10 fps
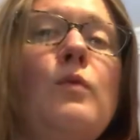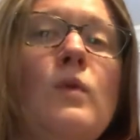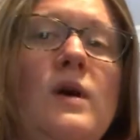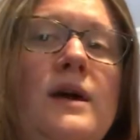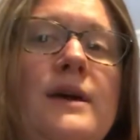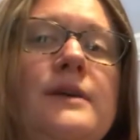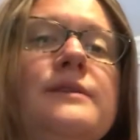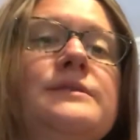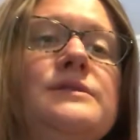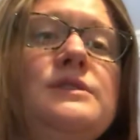
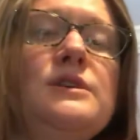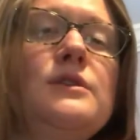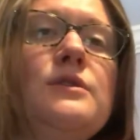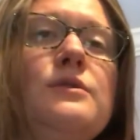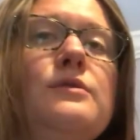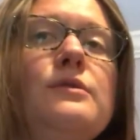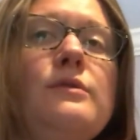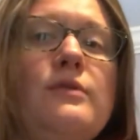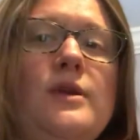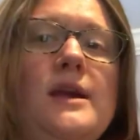1, 2,
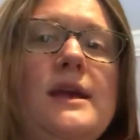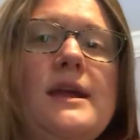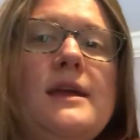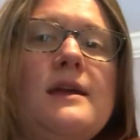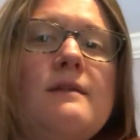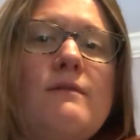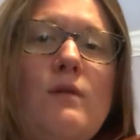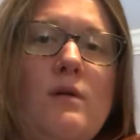3, 4.